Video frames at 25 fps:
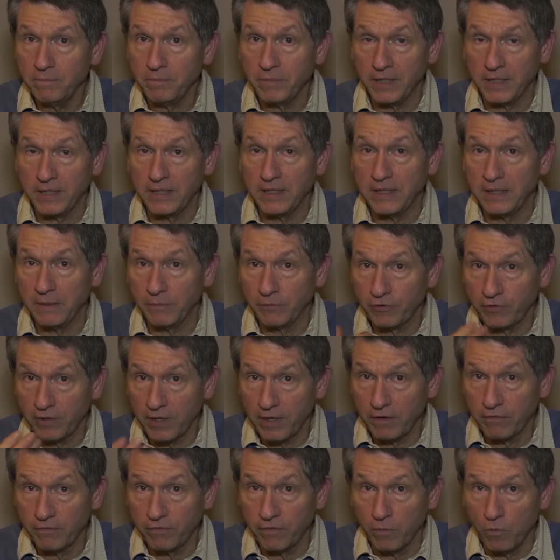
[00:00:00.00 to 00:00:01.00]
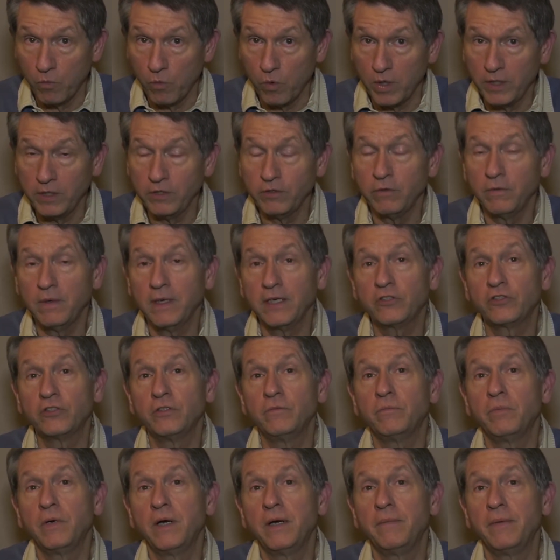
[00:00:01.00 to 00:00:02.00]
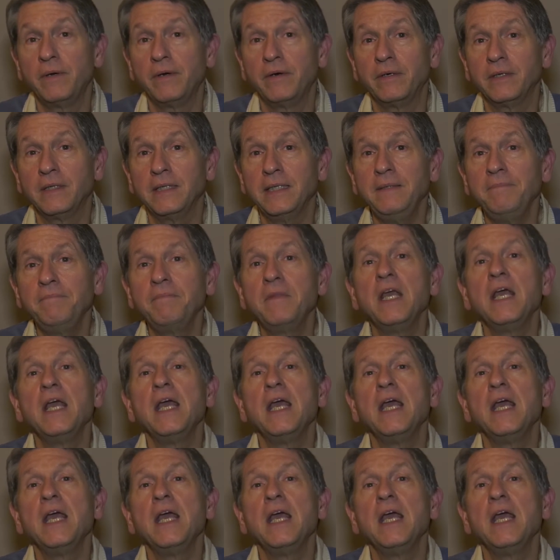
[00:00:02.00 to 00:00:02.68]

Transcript: picking up sound from one direction primarily,